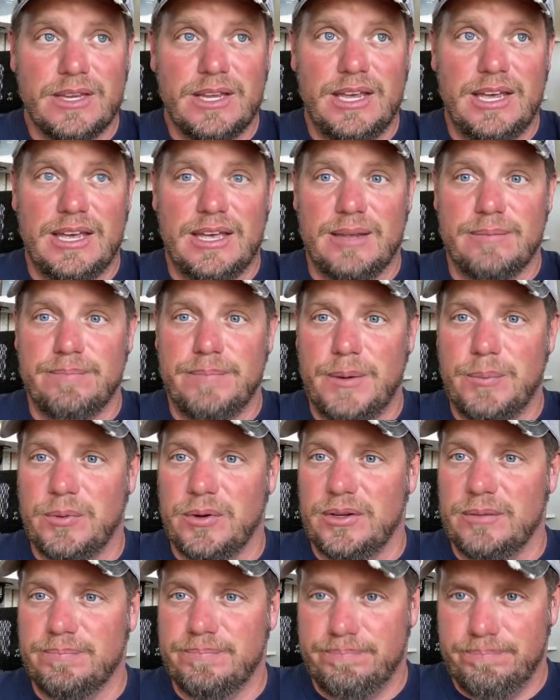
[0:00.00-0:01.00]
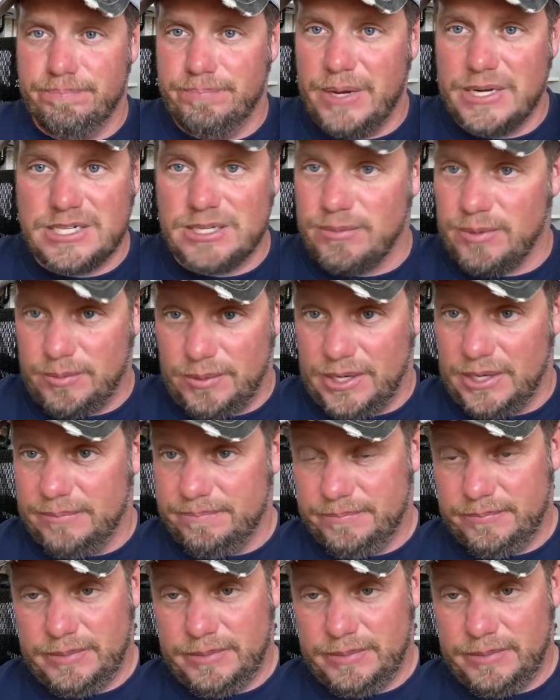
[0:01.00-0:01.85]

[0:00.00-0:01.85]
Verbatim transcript: And people were bitching at me about it.